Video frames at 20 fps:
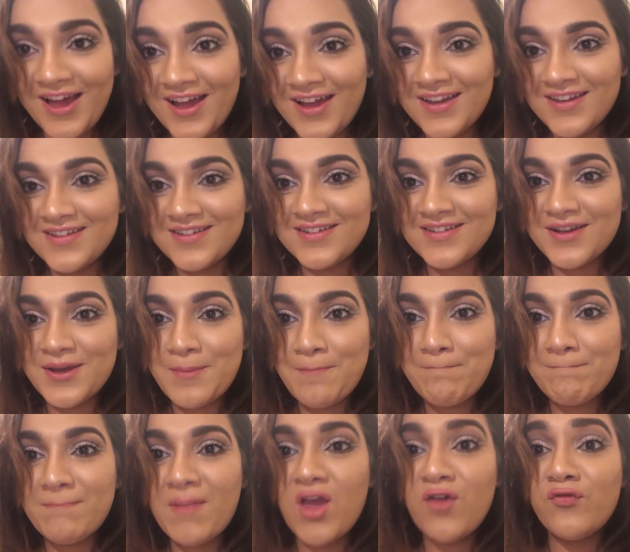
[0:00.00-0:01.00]
and
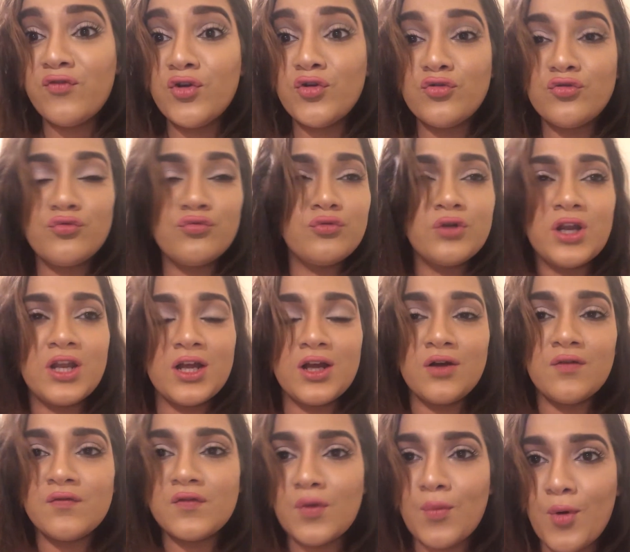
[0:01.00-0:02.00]
it feels really
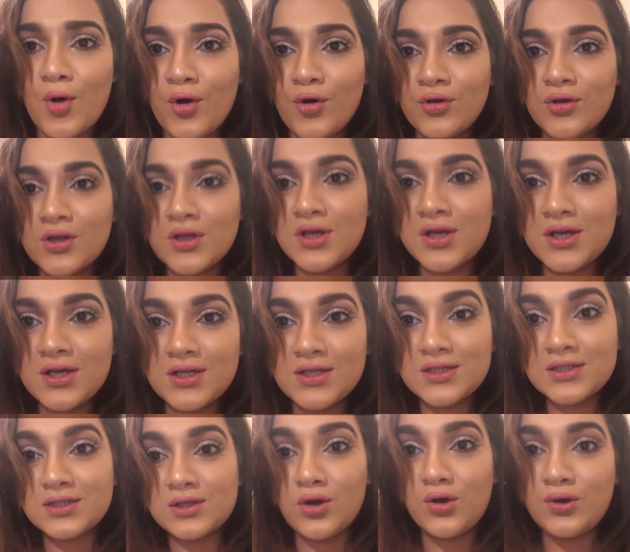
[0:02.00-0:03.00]
comfortable.
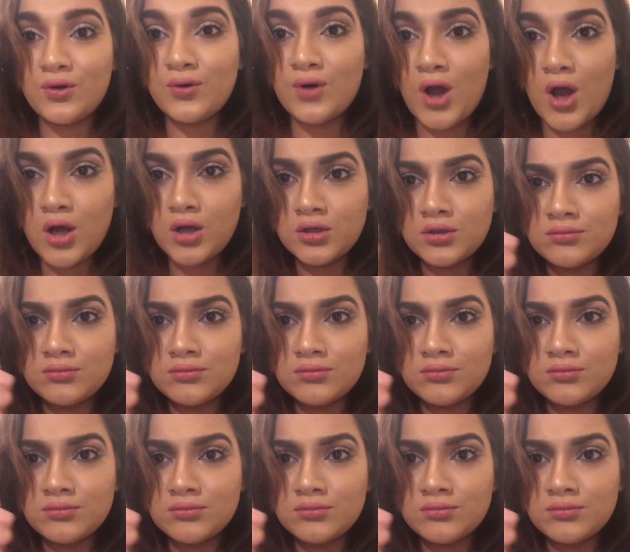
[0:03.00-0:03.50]
So